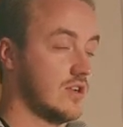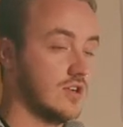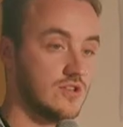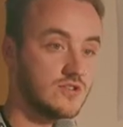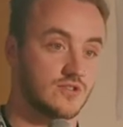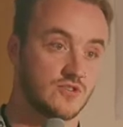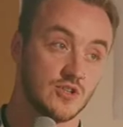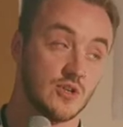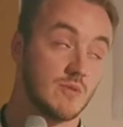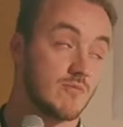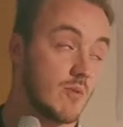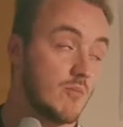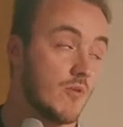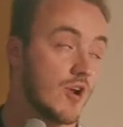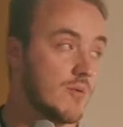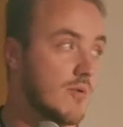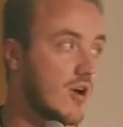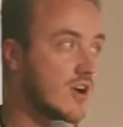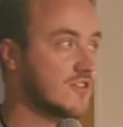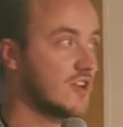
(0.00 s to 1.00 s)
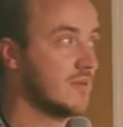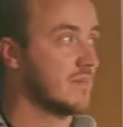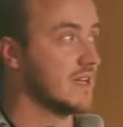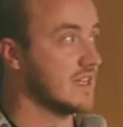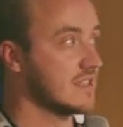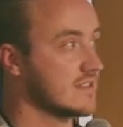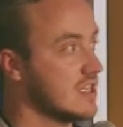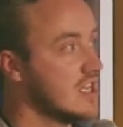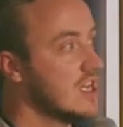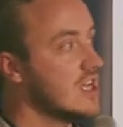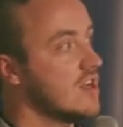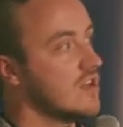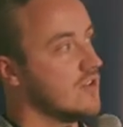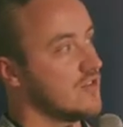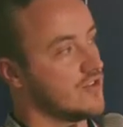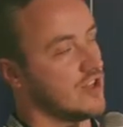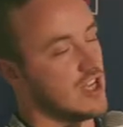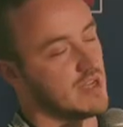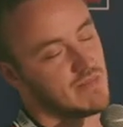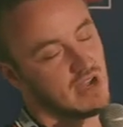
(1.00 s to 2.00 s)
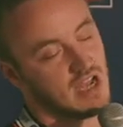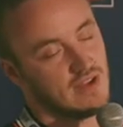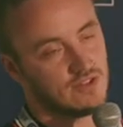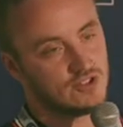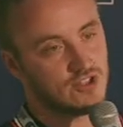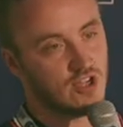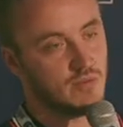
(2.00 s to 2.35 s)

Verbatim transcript: consume from one or more topics. So you might have a